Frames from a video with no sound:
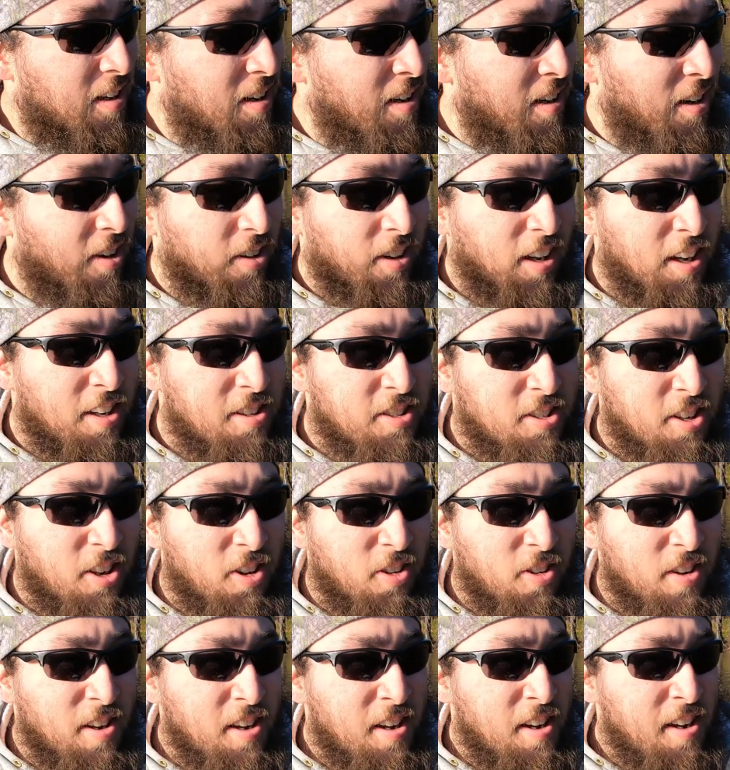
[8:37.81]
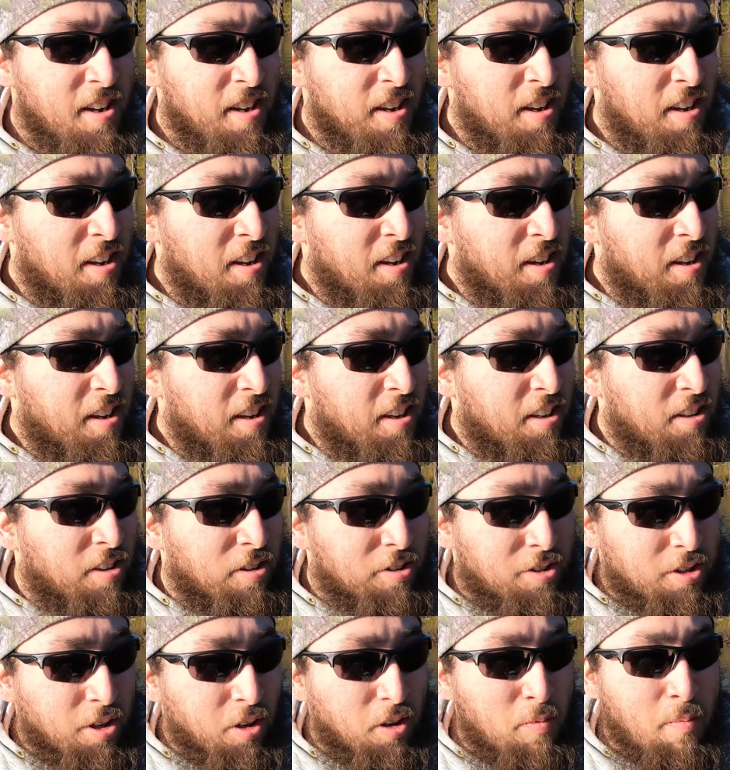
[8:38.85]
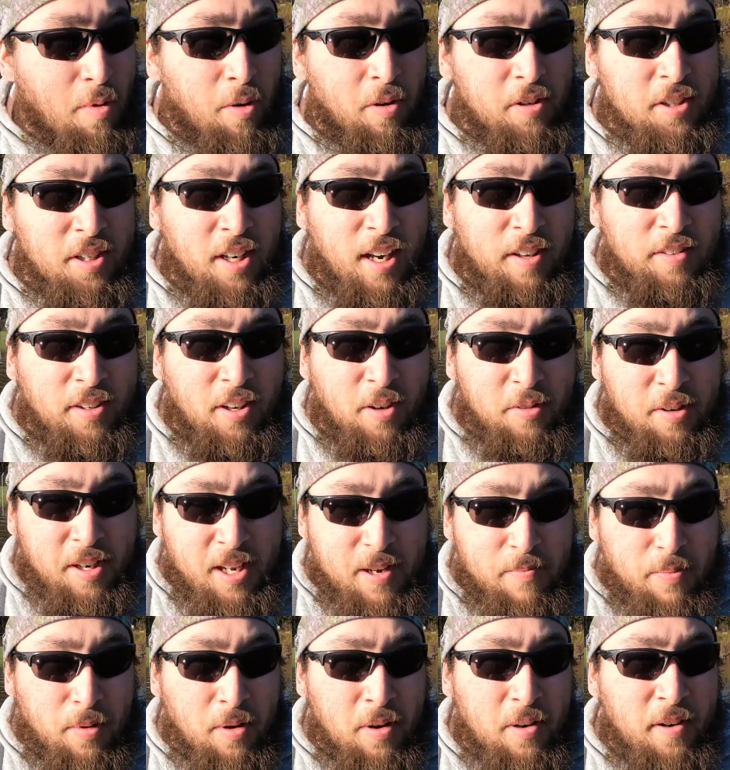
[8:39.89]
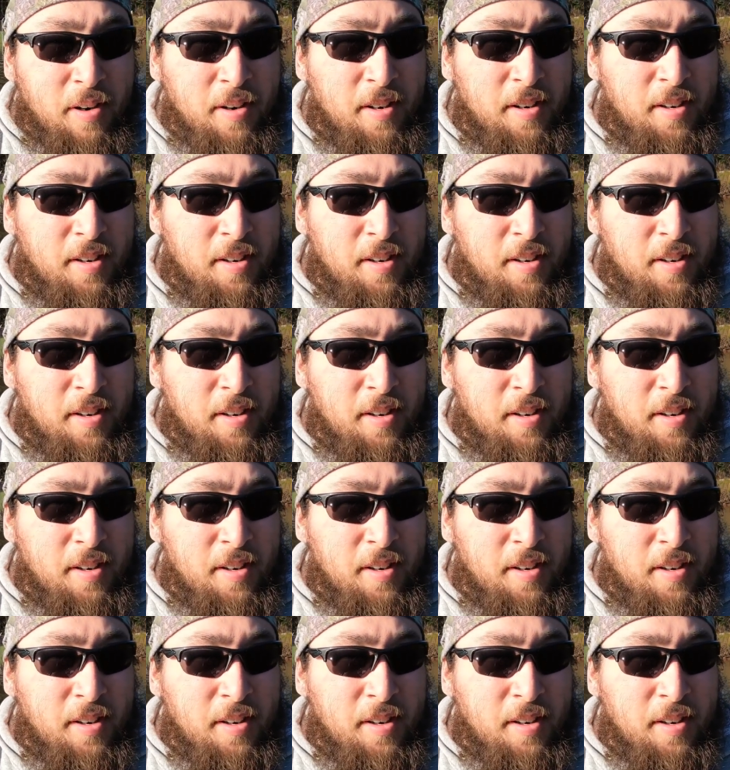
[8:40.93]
Okay, so the trolling motor is gonna have to go deeper,